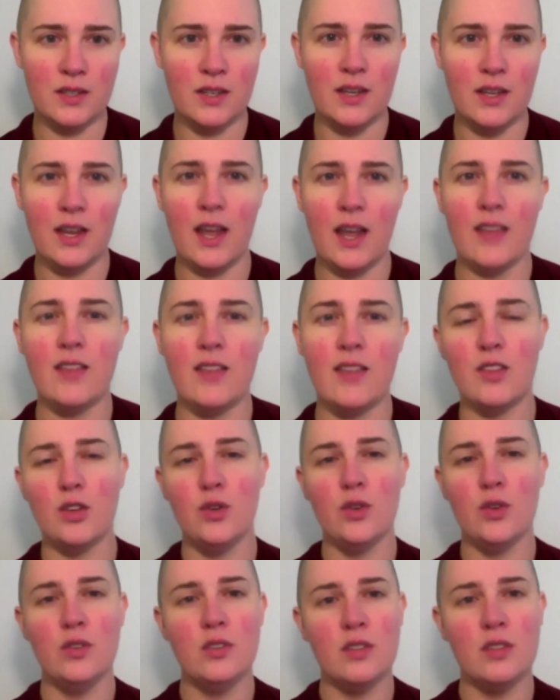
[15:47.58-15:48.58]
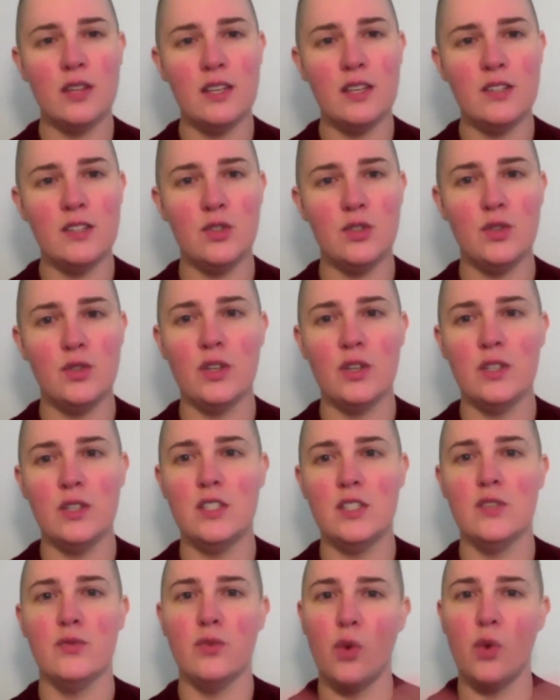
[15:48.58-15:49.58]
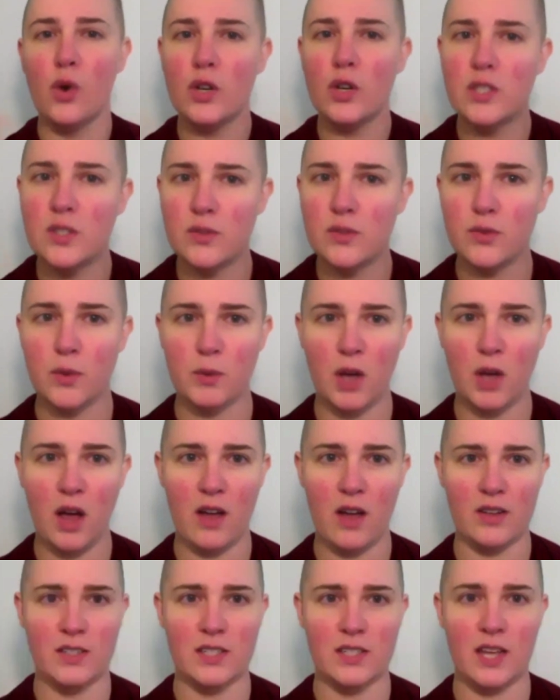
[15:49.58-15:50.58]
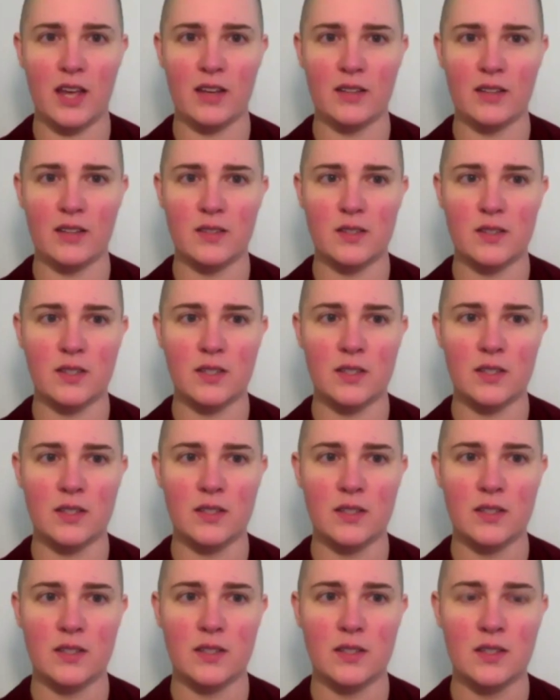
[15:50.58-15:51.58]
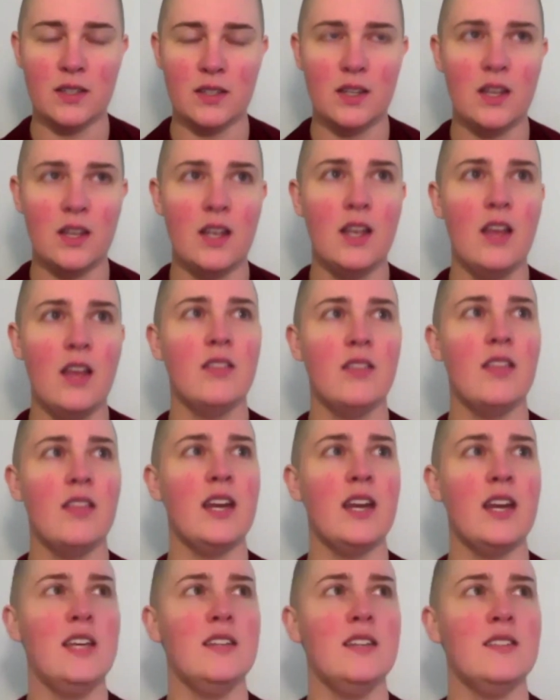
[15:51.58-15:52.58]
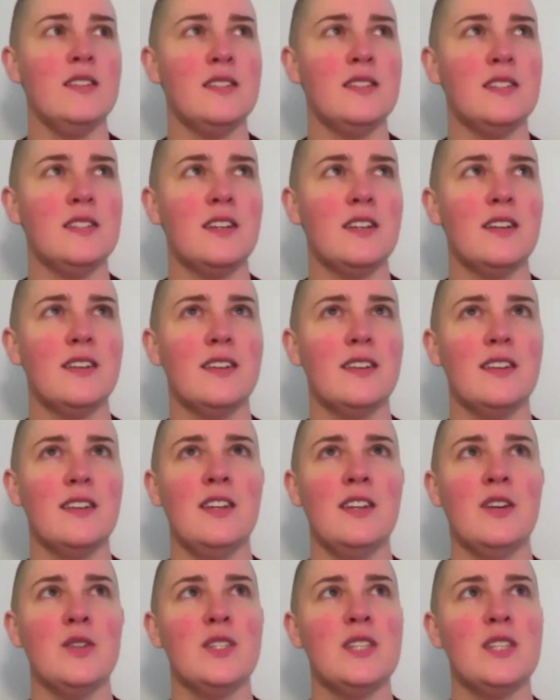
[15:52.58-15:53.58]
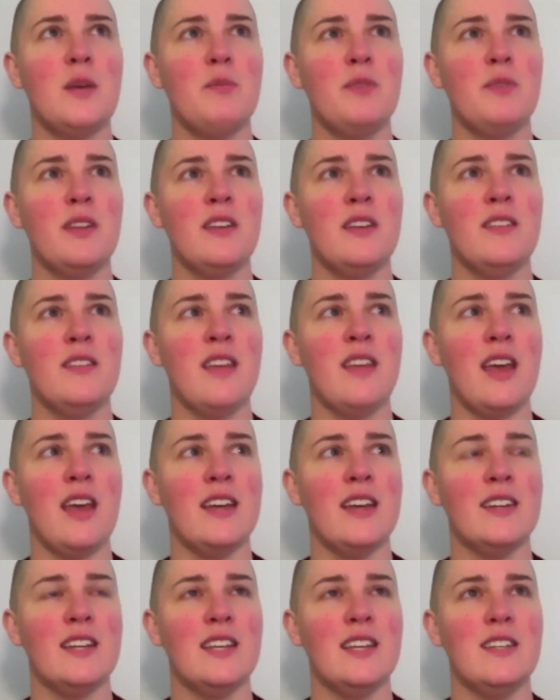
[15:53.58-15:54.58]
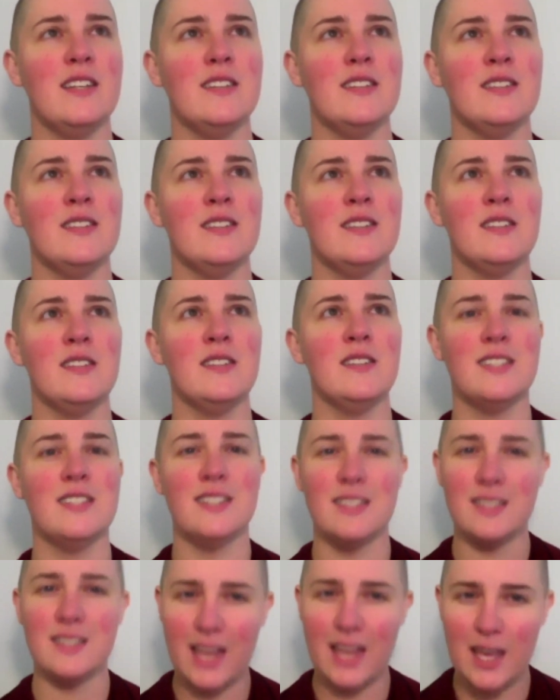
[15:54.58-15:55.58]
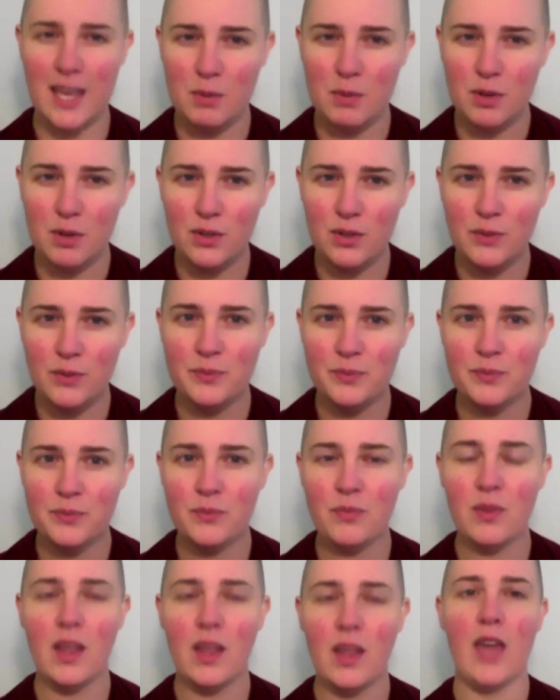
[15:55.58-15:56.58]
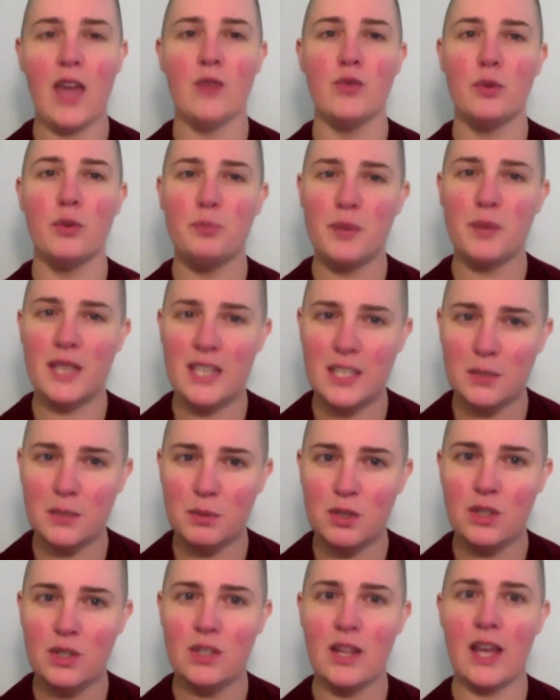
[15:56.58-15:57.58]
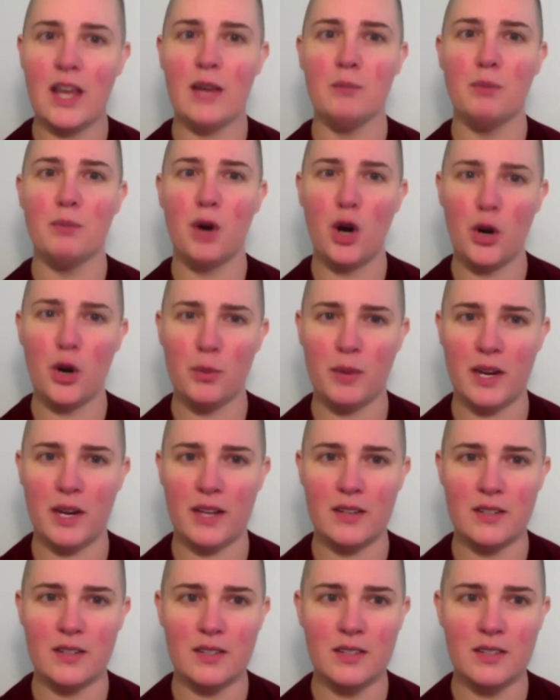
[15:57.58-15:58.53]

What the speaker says: And that the good thing is good divorced from context. That it's, something that is stable and repeatable and permanent.